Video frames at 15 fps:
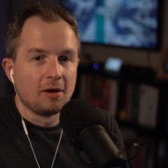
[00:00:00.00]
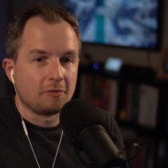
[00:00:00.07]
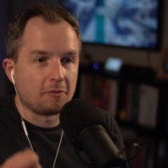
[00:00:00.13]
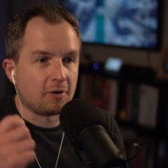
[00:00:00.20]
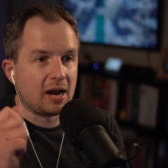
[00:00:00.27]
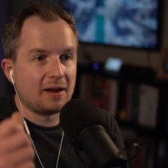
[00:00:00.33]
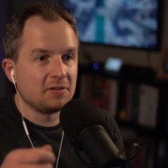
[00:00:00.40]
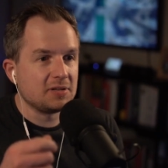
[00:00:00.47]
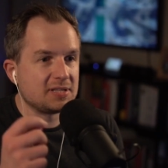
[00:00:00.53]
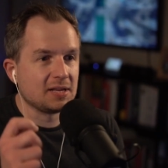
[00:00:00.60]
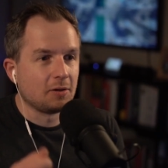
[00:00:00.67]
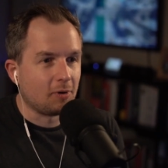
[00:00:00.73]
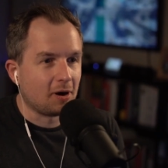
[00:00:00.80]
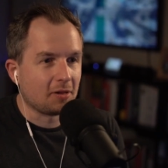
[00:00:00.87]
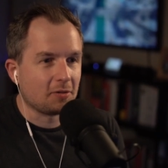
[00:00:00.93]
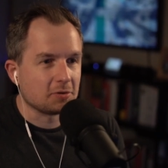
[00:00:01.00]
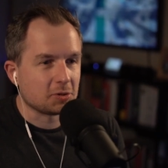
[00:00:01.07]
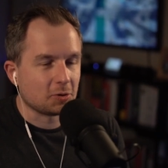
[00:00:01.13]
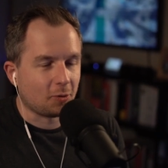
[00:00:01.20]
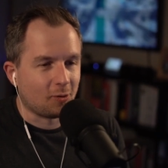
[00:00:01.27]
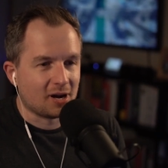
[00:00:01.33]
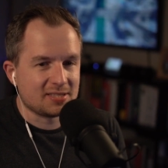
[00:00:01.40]
for every single one of
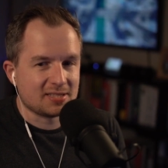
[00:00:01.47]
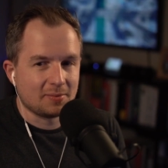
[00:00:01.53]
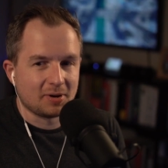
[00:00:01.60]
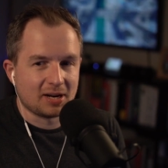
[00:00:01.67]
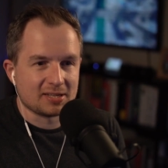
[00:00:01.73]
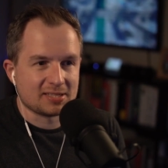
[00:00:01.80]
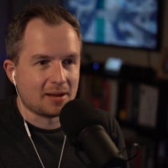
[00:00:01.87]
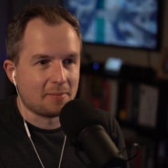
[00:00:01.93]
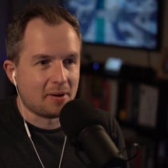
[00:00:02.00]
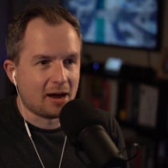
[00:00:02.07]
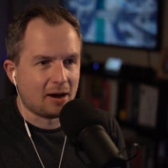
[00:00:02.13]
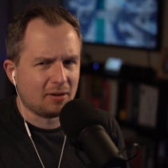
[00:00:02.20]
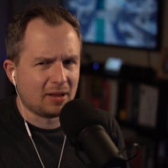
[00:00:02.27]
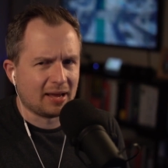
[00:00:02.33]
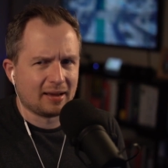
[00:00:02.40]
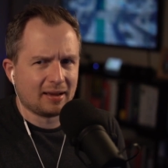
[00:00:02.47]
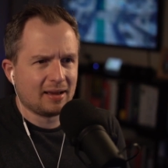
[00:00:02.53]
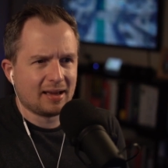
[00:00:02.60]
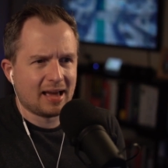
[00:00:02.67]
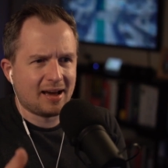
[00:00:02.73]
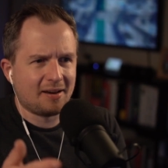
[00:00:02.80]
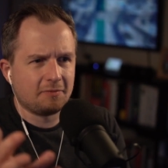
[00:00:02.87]
those requests, I'm going to somehow like
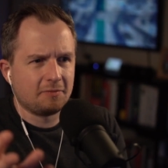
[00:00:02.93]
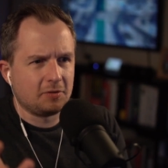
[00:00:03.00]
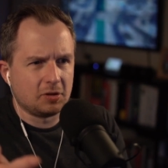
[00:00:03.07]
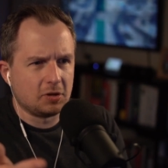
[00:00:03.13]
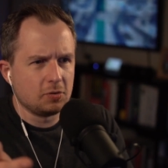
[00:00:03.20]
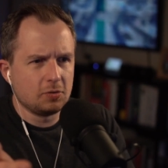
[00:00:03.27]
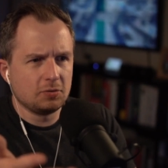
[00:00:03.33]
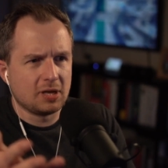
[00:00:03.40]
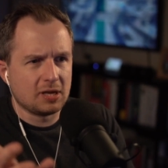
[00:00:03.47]
have you,